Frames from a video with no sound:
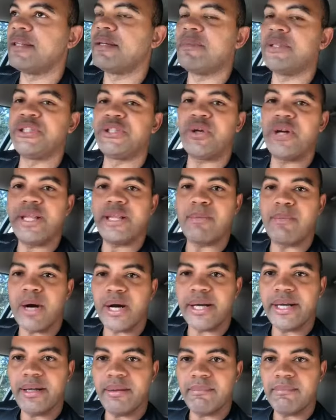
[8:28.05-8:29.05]
majority of the
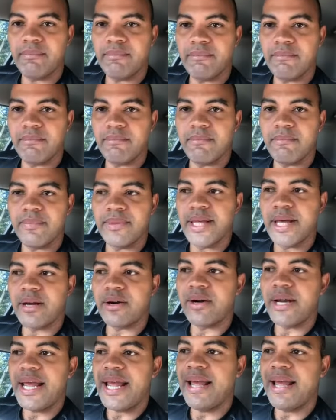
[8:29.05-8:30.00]
market that are,